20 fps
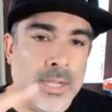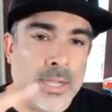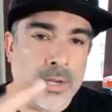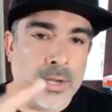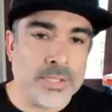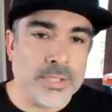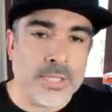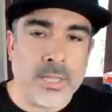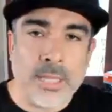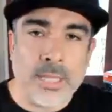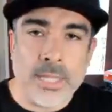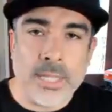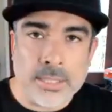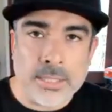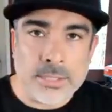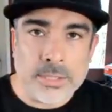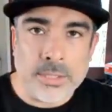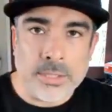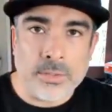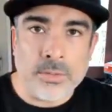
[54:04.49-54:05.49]
here's the
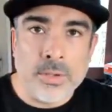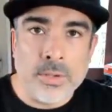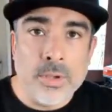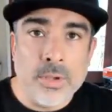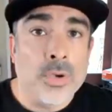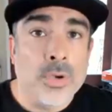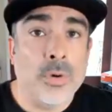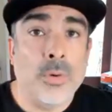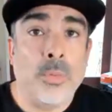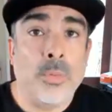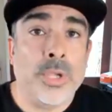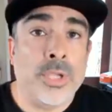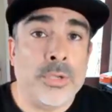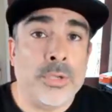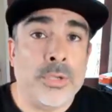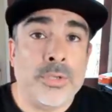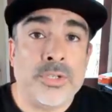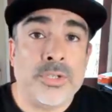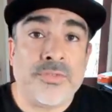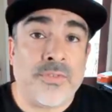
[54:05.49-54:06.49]
link to who we
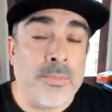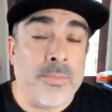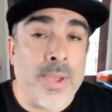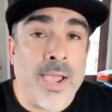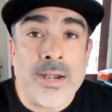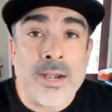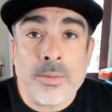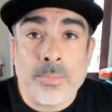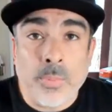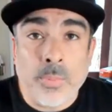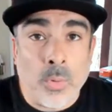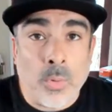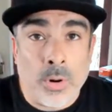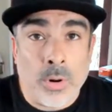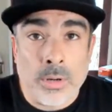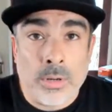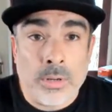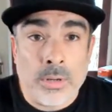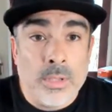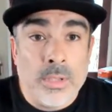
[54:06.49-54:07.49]
use for
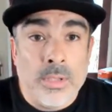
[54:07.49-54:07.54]
Matterport.